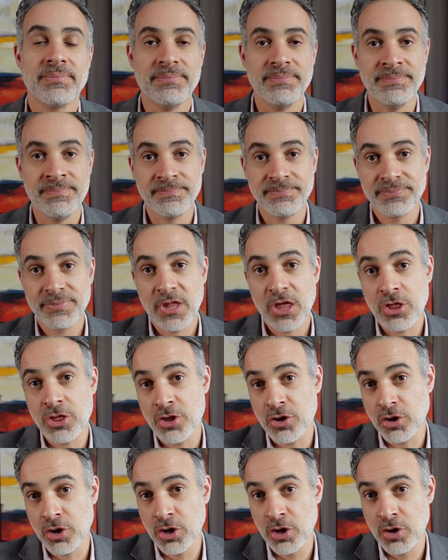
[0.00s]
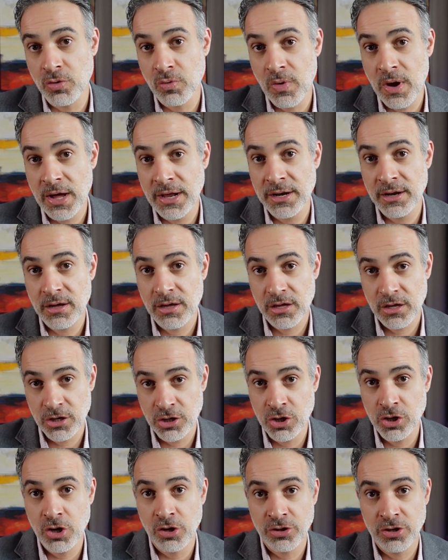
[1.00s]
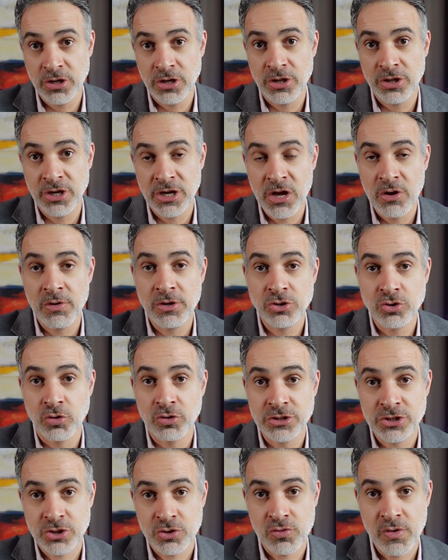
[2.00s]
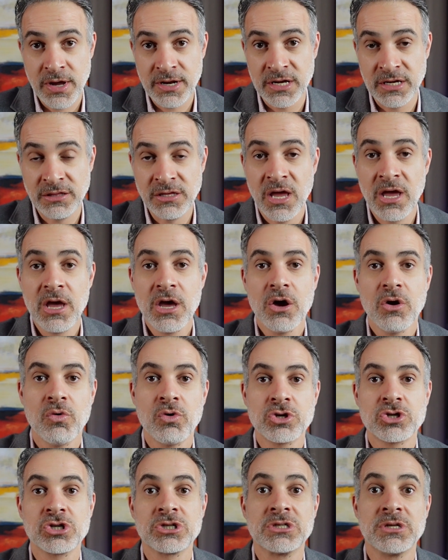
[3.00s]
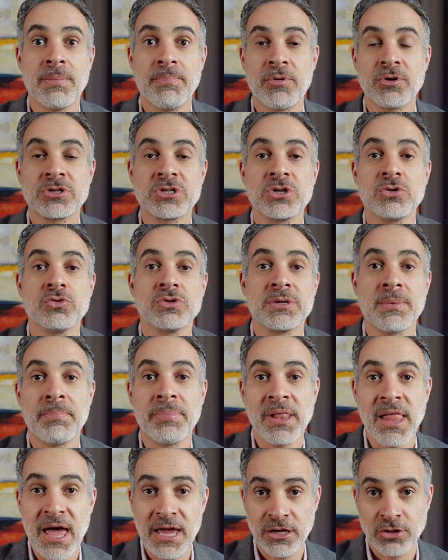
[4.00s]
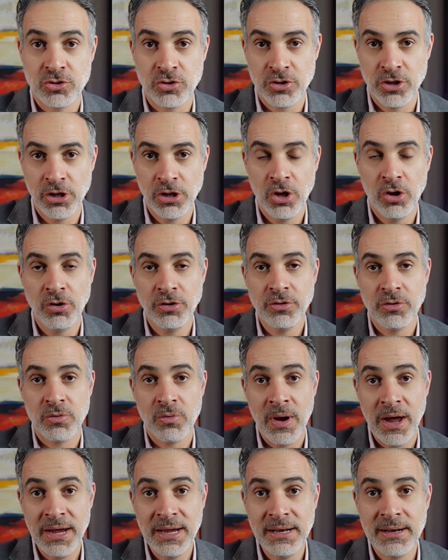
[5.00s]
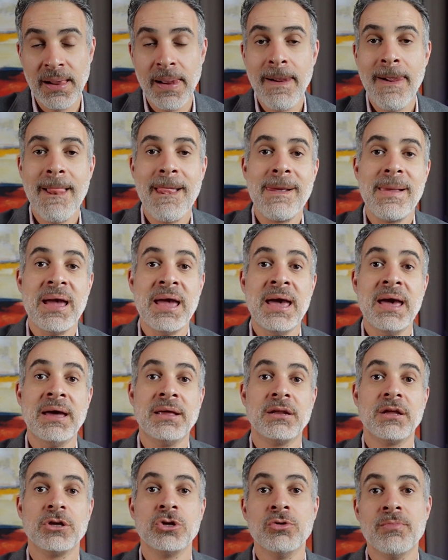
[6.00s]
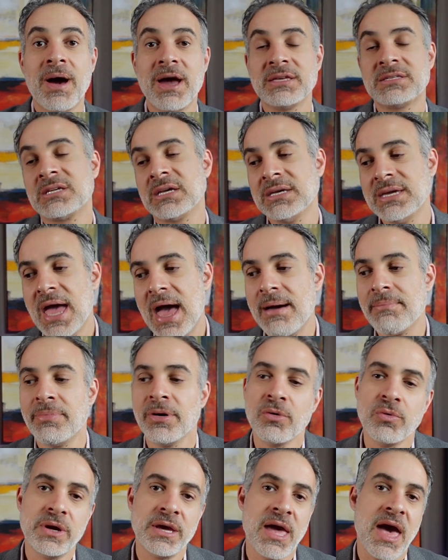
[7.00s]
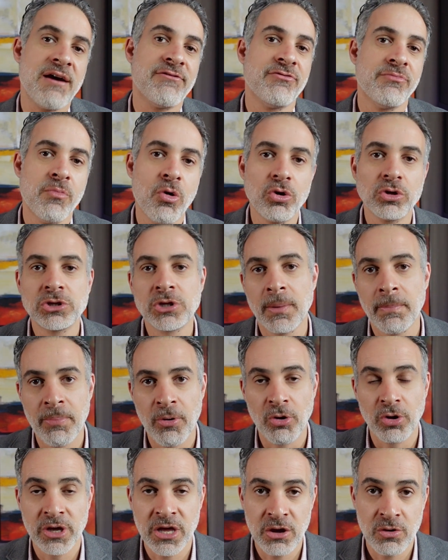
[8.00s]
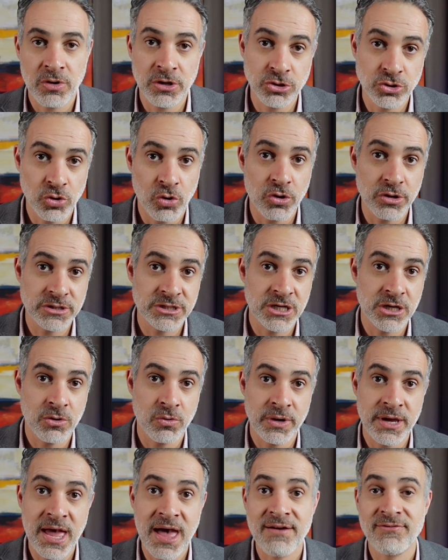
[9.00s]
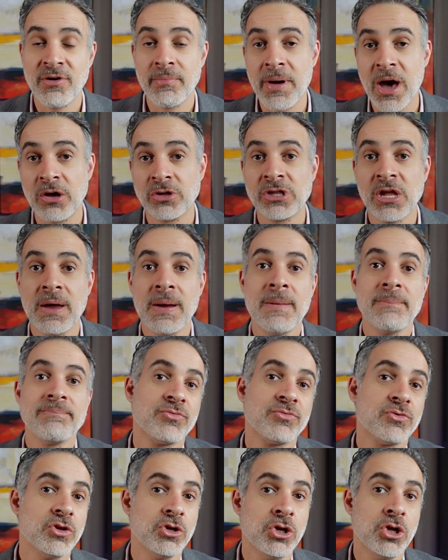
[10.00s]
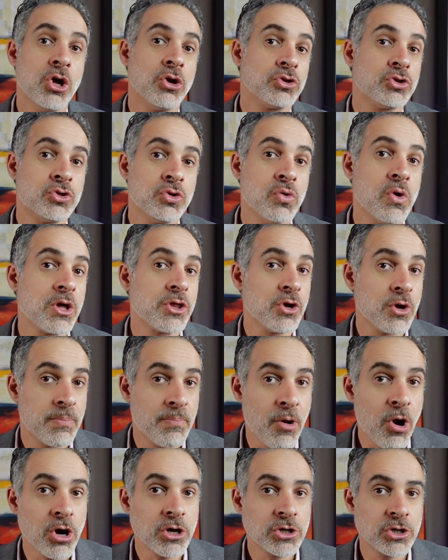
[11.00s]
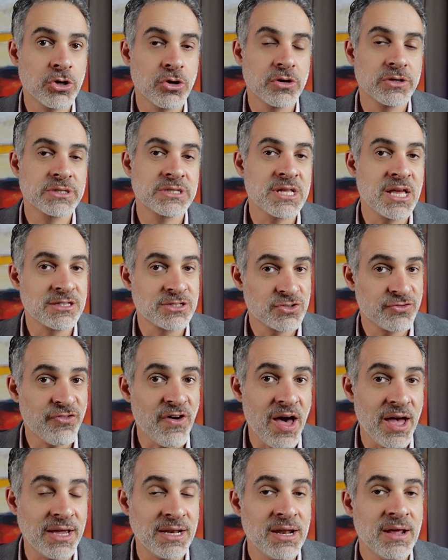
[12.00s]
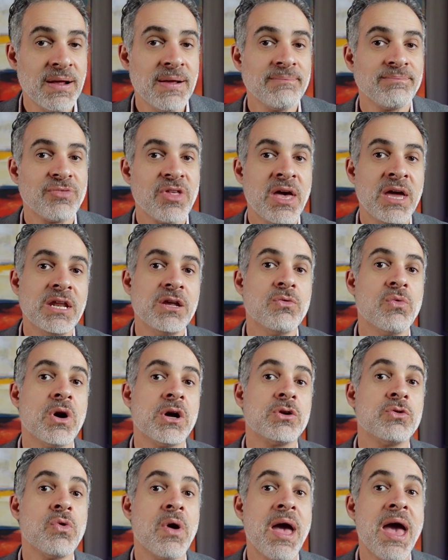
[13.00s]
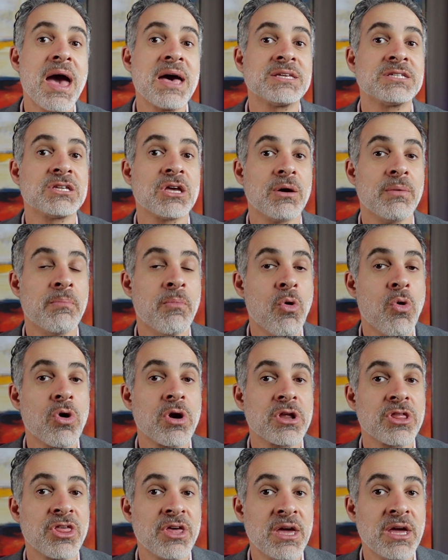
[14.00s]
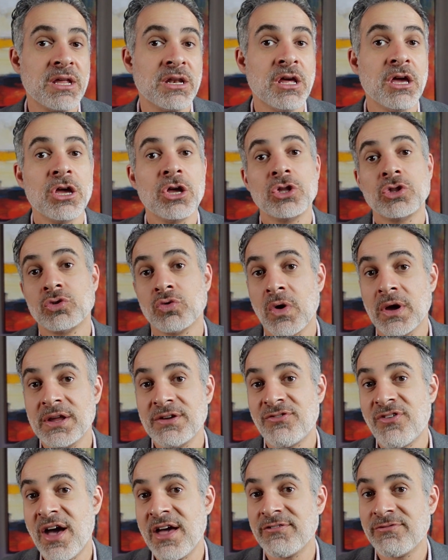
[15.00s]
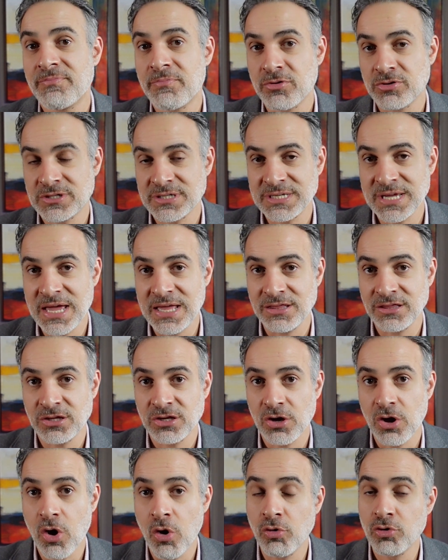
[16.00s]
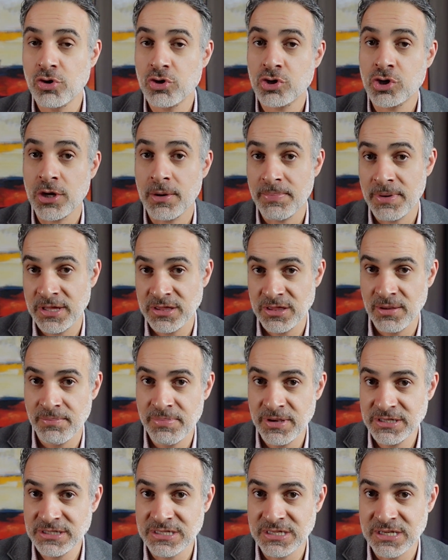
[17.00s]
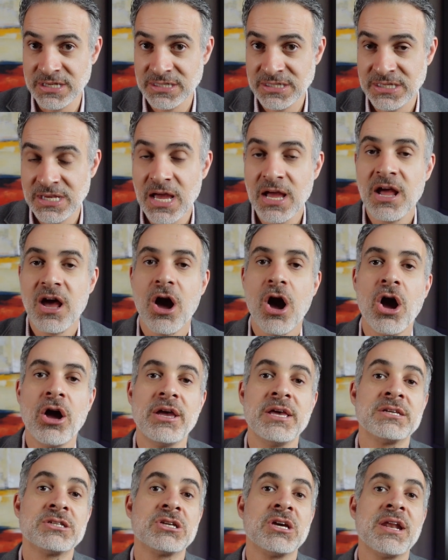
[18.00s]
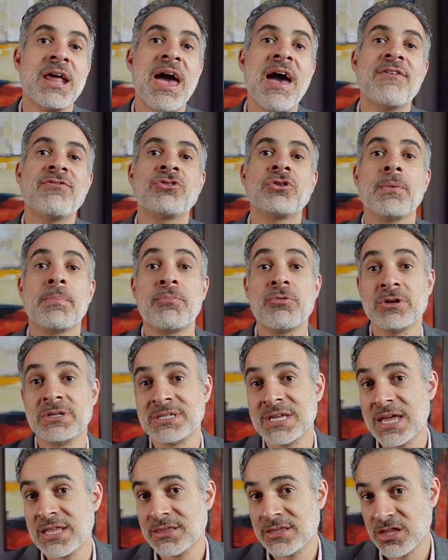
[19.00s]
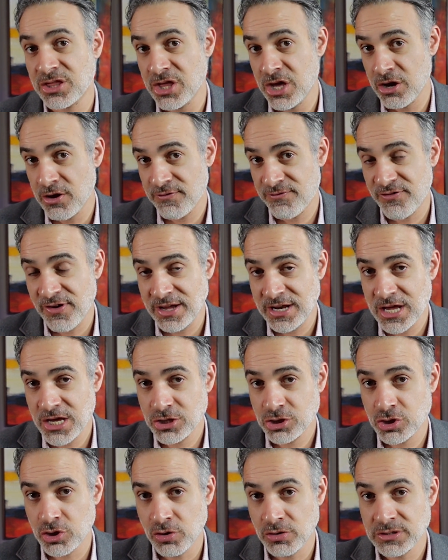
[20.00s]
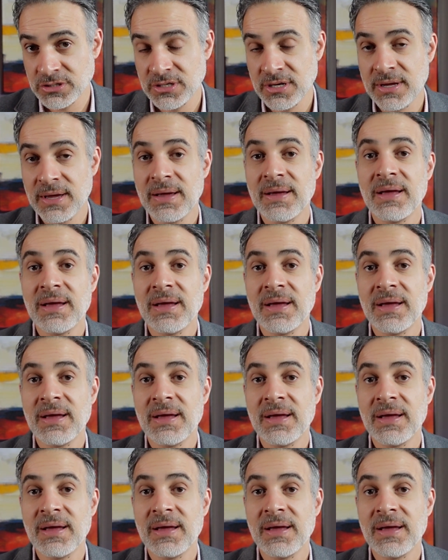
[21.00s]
they're going to run, the guarantor's credit, which is the person who's applying to the loan, right? And you might say, yeah, but we have multiple guarantors here. We have about, 2 other partners. That's fine. Anyone who has more than 25% ownership in the business is going to have to present their financials,